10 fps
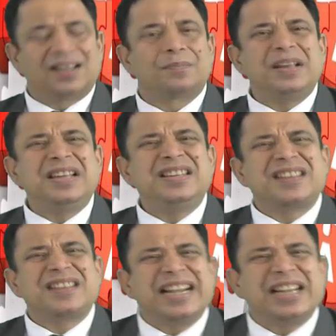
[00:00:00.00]
Please
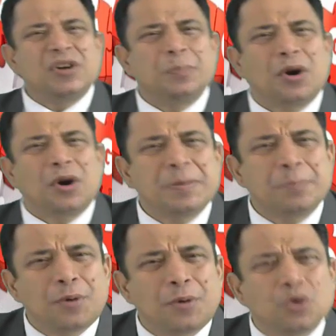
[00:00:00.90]
write down important
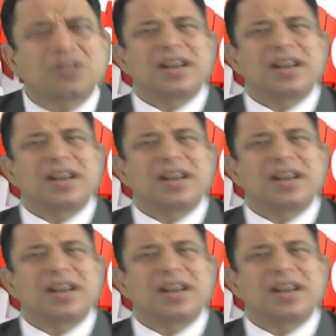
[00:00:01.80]
note,